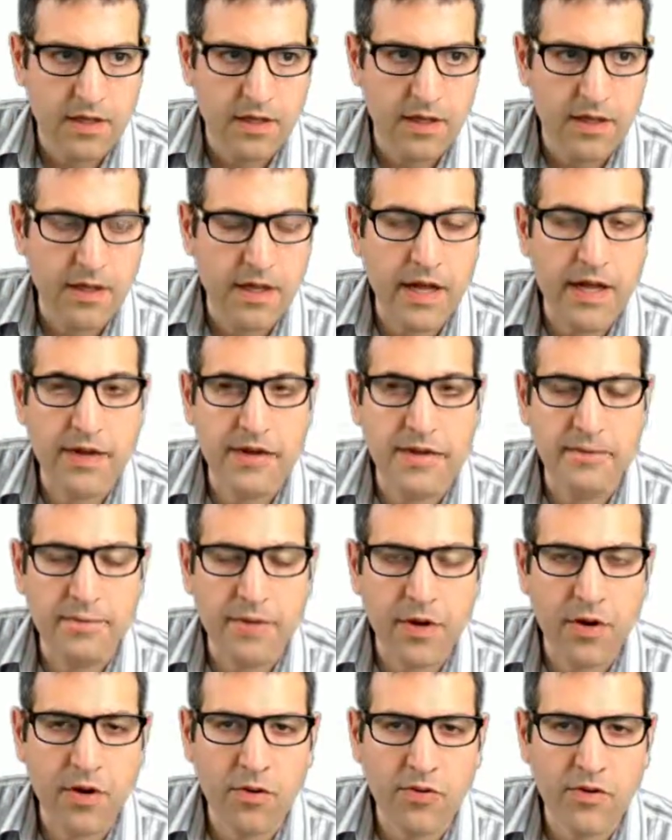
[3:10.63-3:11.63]

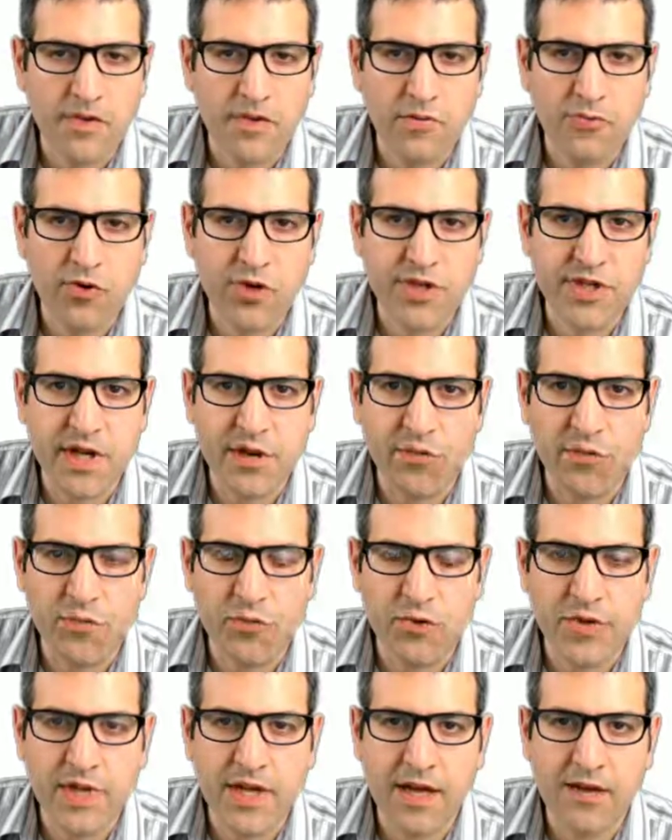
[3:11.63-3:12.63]
And always the bridge, I will
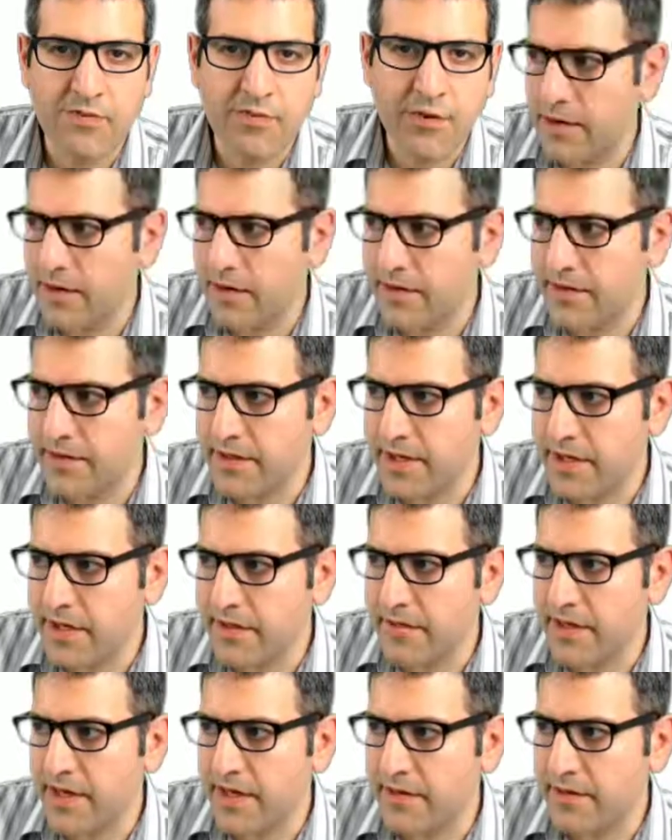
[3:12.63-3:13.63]
put them on
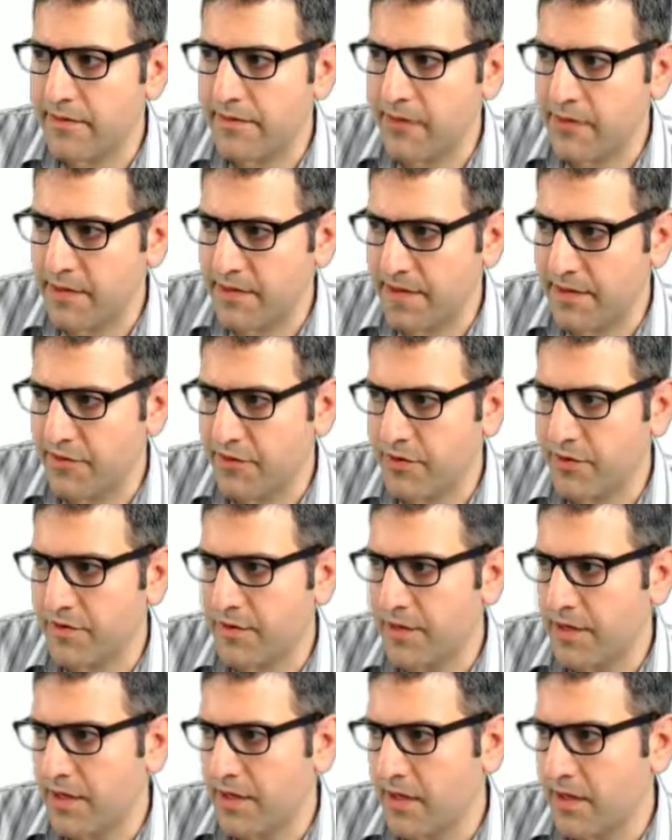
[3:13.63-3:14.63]
area, for
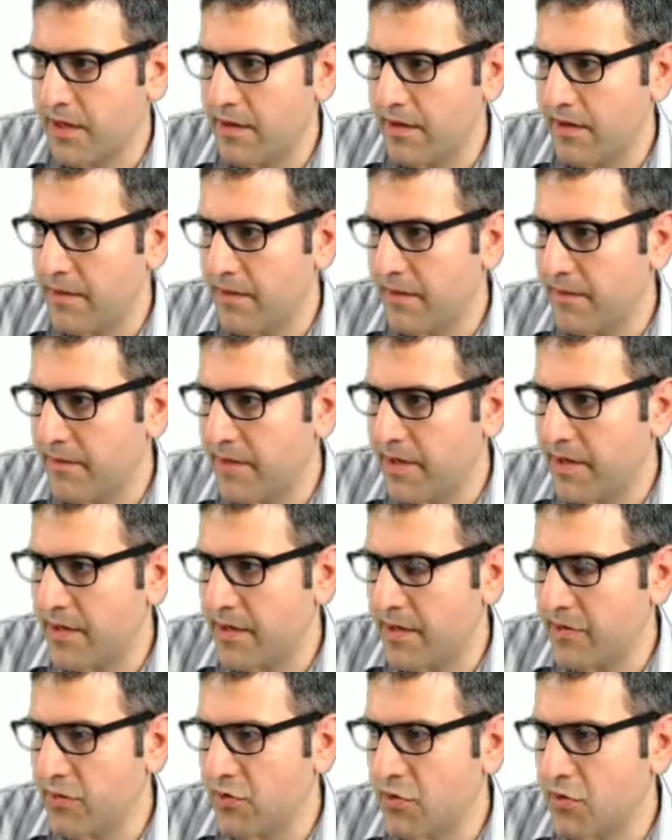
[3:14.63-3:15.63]
example,
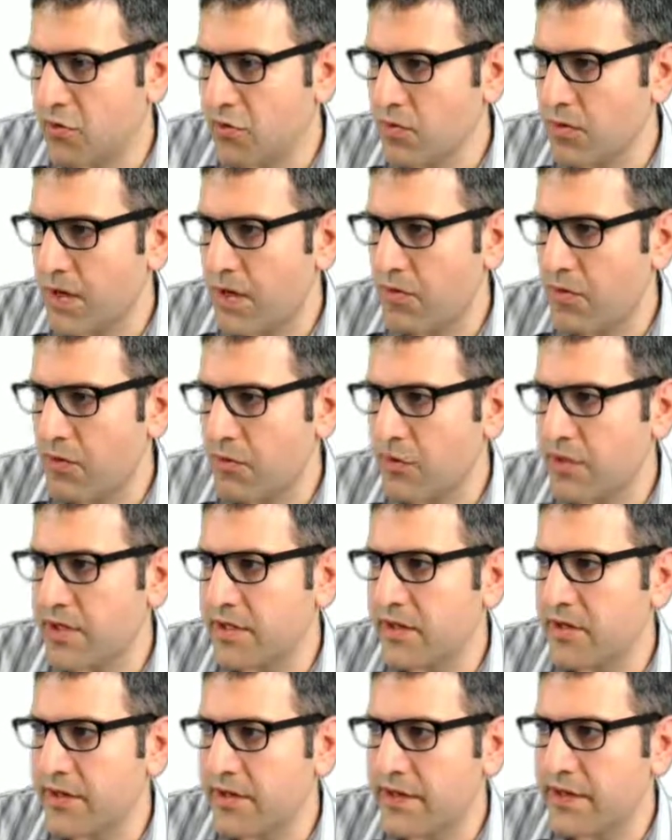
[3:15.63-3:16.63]
router 2, I will put
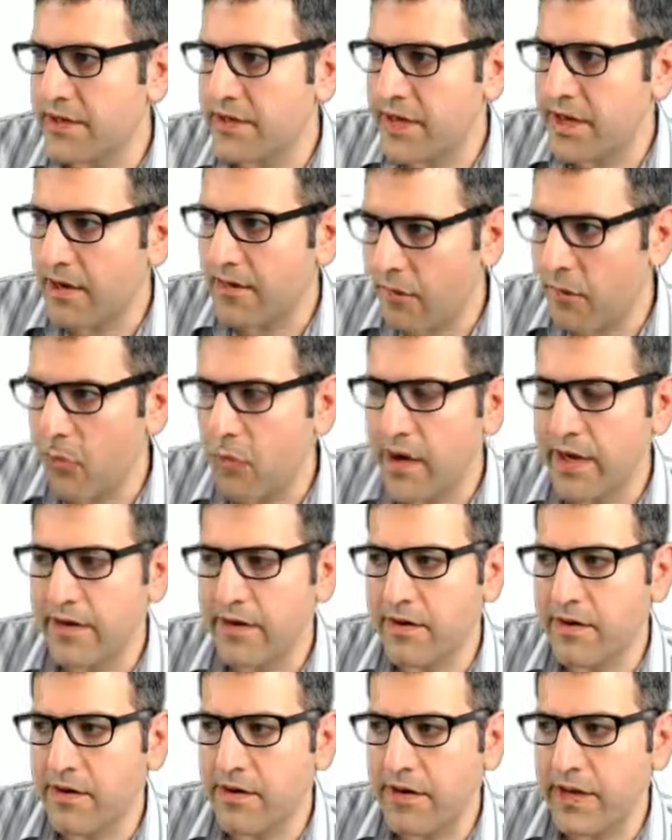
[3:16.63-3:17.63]
it on area
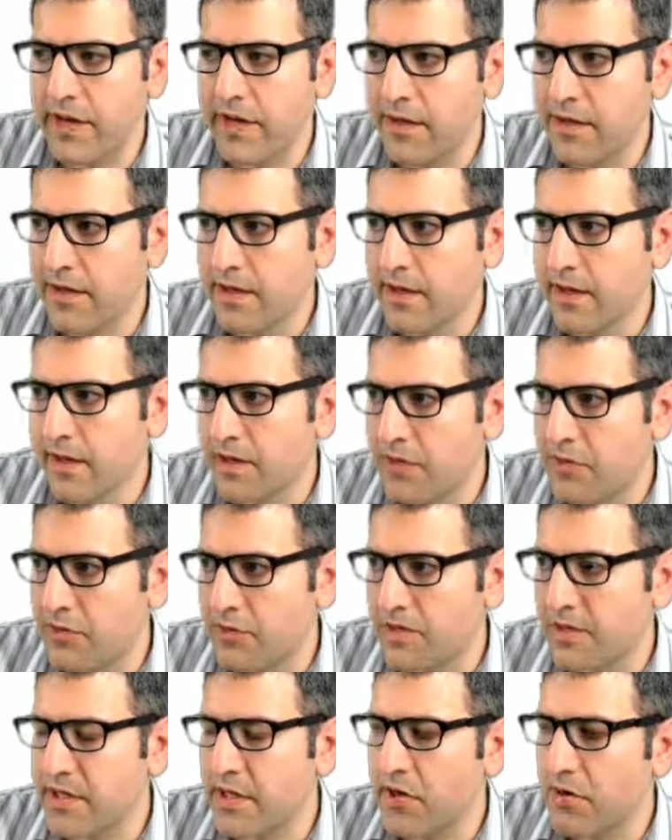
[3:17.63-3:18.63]
1. Okay,
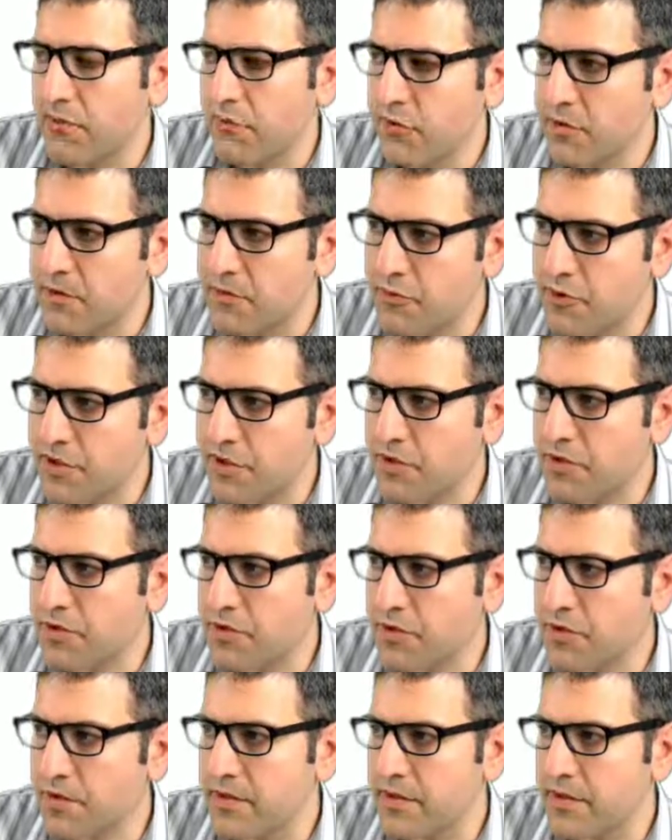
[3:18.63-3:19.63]
router 3, I will put the bridge
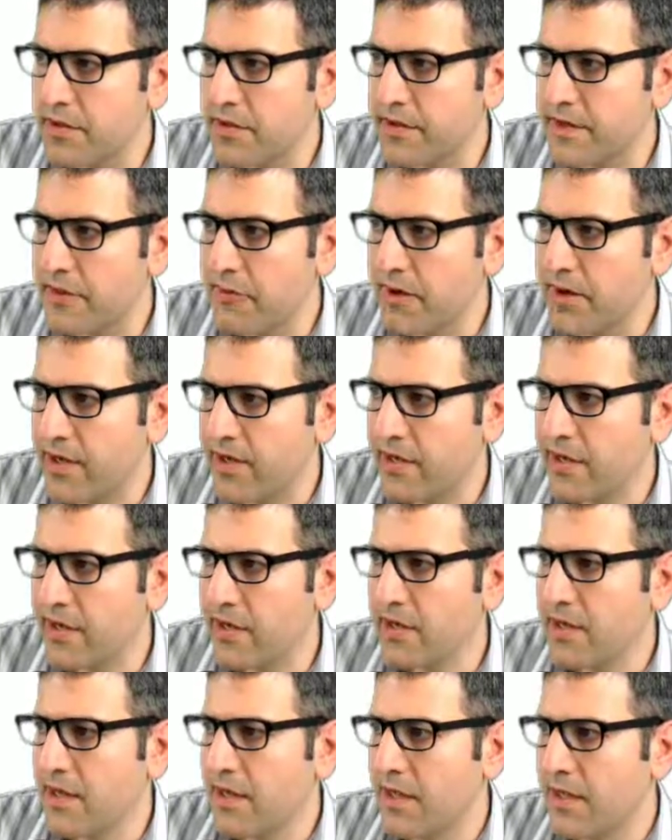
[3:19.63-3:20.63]
also on area 1.
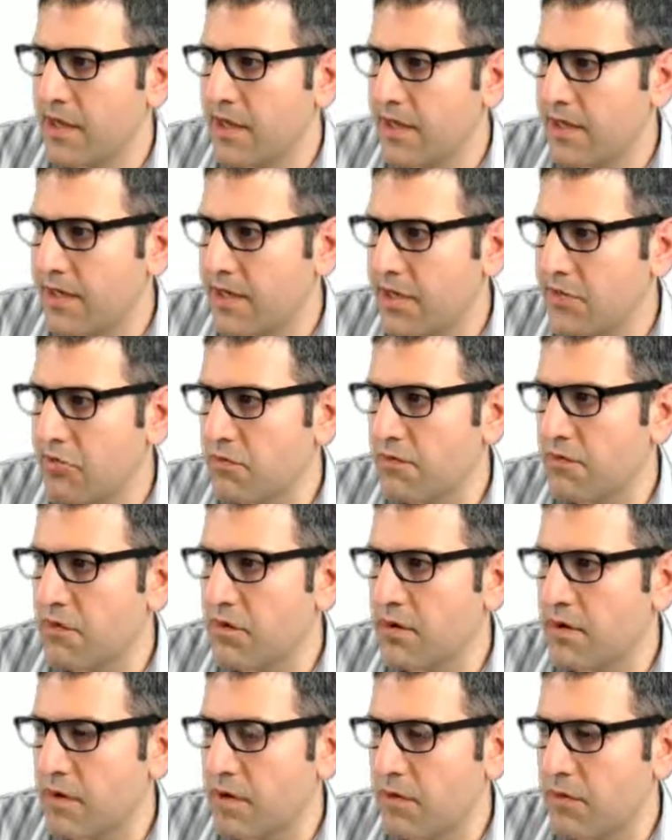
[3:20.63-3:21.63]
And router
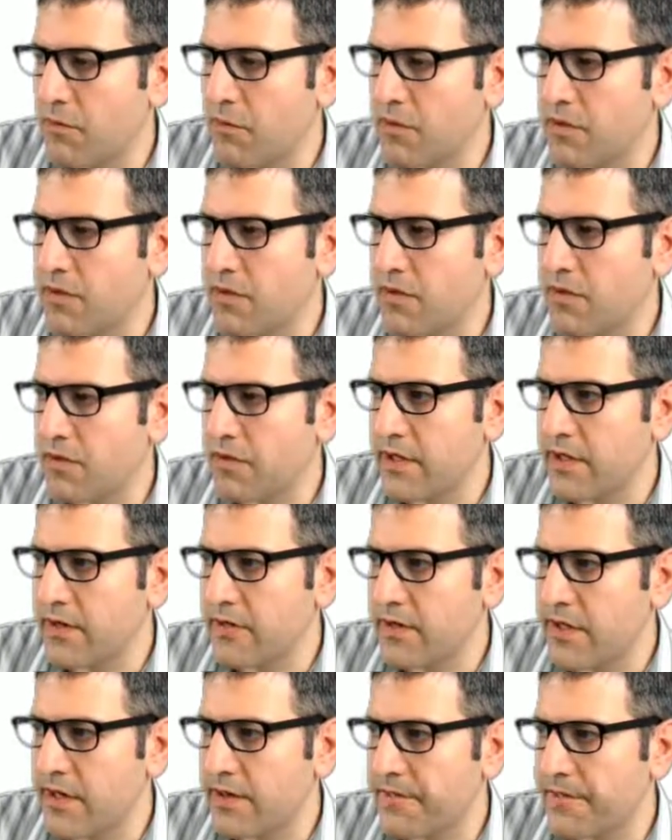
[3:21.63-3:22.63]
4, I will put it on
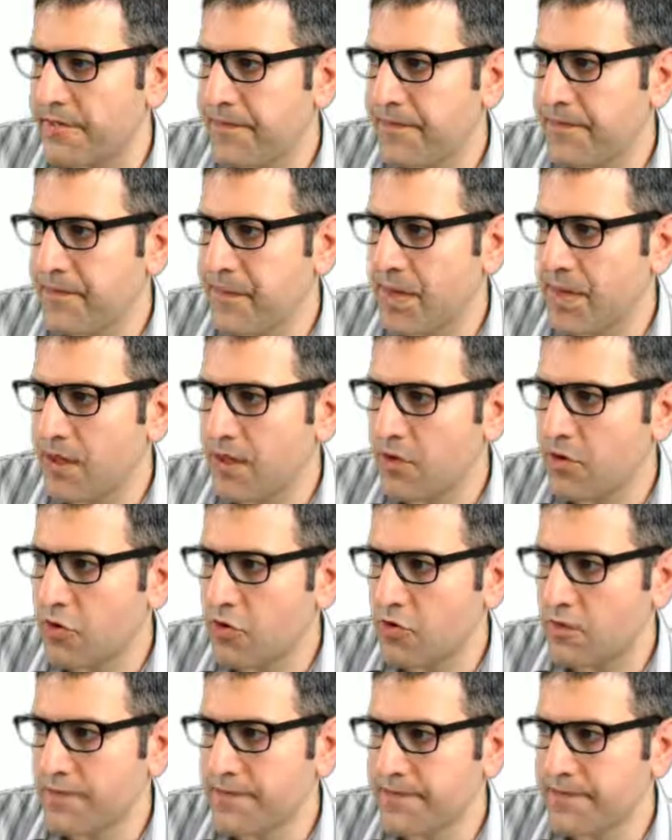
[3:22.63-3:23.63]
area 2.